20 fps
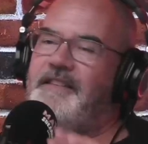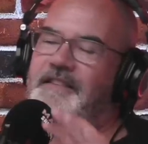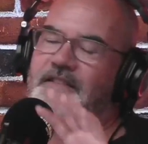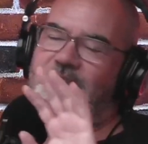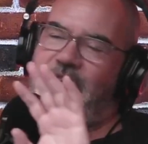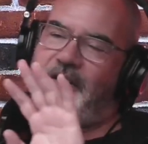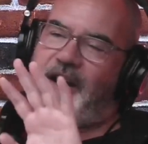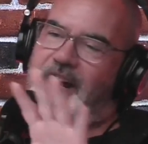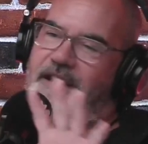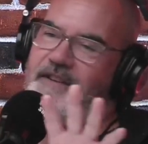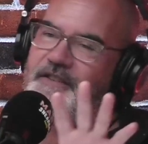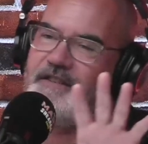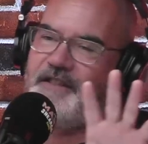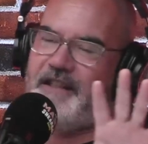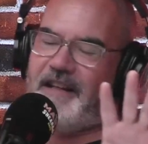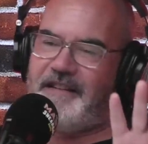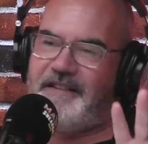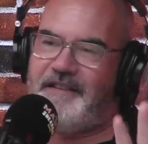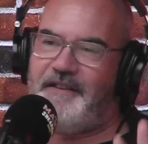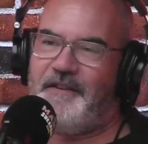a scratch.
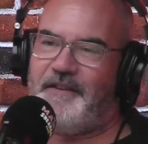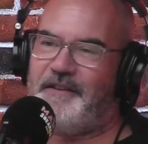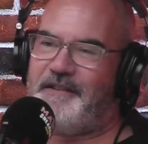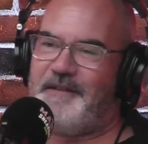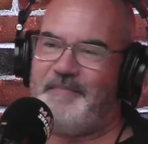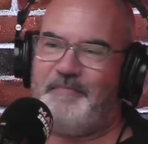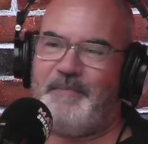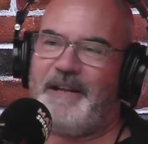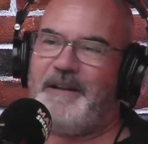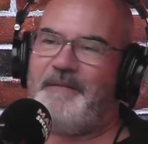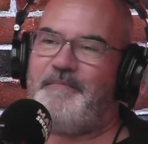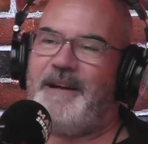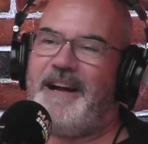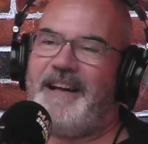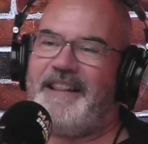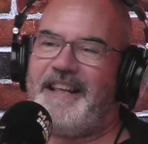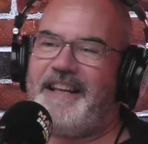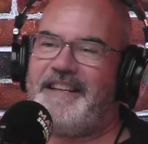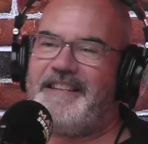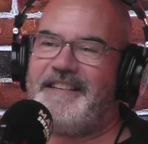That's not a split, mate.
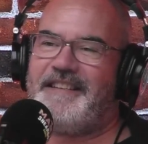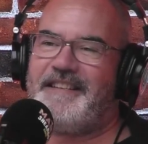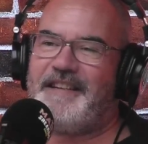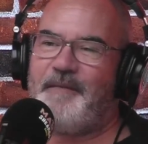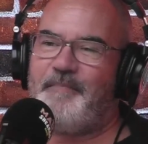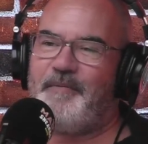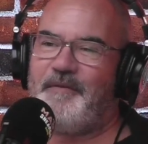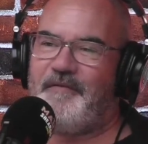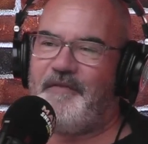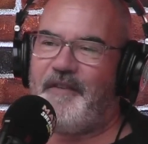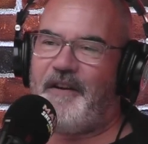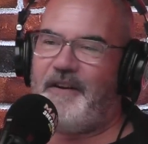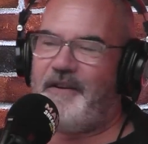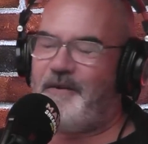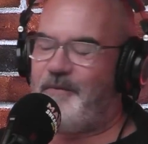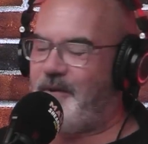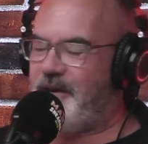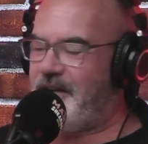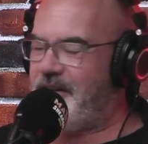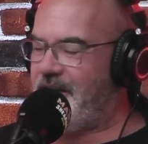Yeah, that's a separate phone.
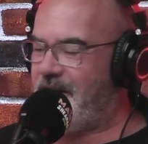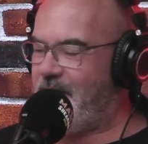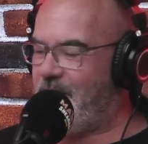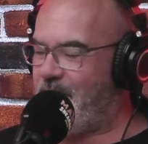And when did the